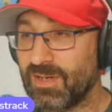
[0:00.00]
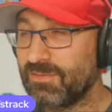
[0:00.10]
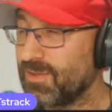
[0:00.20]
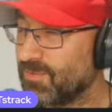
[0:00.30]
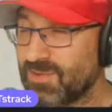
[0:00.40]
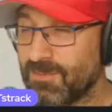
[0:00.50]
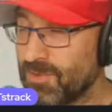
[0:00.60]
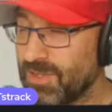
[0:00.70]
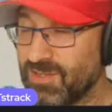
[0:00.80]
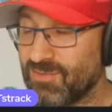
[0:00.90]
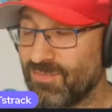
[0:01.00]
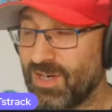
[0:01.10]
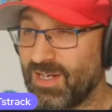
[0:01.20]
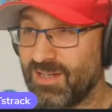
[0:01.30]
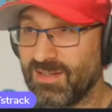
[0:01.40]
I think it was completion
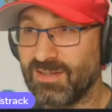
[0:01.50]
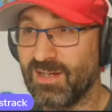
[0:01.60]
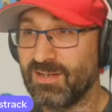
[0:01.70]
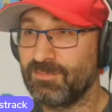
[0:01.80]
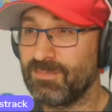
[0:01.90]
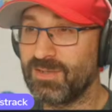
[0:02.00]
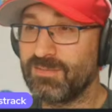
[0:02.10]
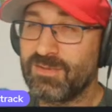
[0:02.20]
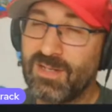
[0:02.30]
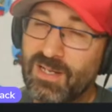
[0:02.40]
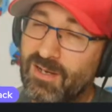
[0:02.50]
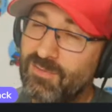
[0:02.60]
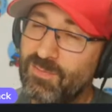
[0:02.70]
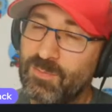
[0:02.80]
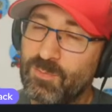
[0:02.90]
rate and I
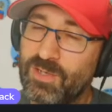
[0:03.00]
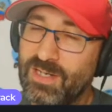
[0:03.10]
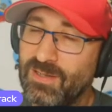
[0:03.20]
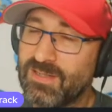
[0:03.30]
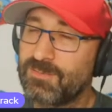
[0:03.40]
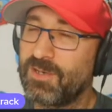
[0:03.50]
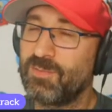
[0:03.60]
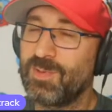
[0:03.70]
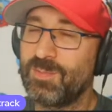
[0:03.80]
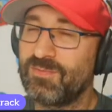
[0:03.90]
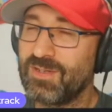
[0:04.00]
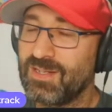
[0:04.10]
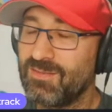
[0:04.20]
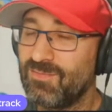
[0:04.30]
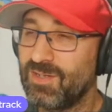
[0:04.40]
can't remember what else, but I remember
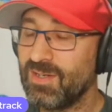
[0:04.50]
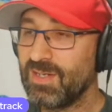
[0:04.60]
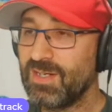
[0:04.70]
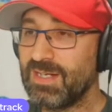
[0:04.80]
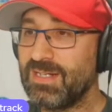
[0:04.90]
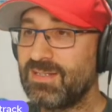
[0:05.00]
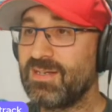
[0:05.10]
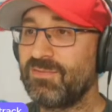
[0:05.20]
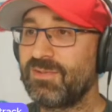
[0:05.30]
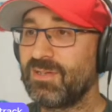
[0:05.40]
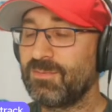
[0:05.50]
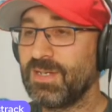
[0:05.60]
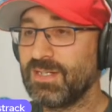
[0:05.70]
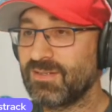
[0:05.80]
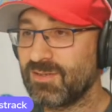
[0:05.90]
thinking that he definitely had
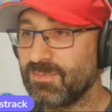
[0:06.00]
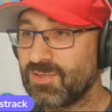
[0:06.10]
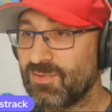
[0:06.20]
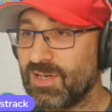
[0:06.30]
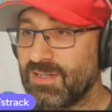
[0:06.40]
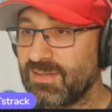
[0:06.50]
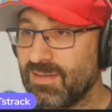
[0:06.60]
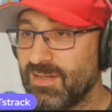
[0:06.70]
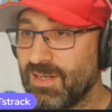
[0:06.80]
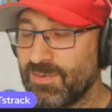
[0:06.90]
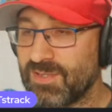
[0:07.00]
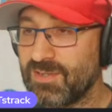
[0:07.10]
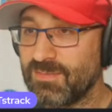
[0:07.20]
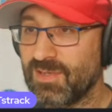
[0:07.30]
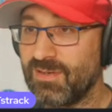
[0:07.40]
made some strides, and now it
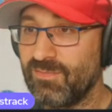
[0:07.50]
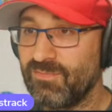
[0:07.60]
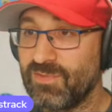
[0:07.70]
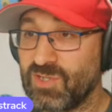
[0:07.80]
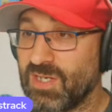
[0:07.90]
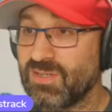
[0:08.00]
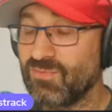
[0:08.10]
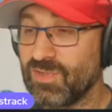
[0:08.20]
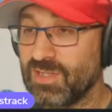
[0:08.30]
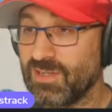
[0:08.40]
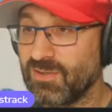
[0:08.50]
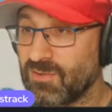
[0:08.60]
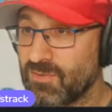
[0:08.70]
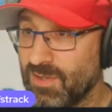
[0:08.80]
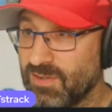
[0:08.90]
seems like the Jets are really going to
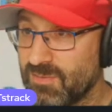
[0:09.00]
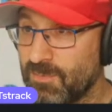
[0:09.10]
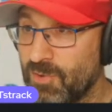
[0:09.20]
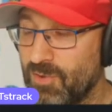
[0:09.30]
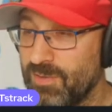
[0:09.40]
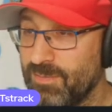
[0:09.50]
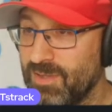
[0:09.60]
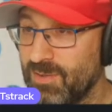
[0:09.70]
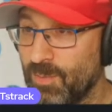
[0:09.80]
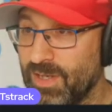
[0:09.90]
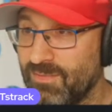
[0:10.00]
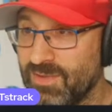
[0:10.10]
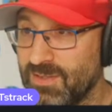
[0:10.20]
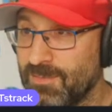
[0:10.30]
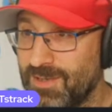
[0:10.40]
try and support him in a way that
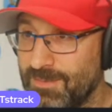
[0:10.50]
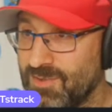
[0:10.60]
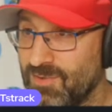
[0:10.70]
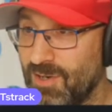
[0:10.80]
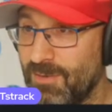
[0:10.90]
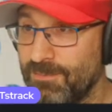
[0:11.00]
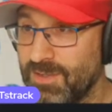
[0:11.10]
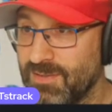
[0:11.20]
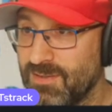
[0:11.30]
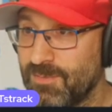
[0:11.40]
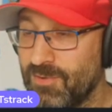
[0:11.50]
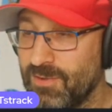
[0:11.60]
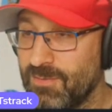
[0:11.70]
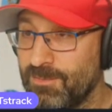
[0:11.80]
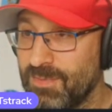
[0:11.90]
he's perhaps not been
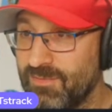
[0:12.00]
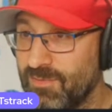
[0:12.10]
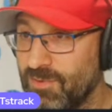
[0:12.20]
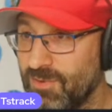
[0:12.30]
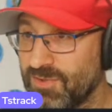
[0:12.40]
supported before.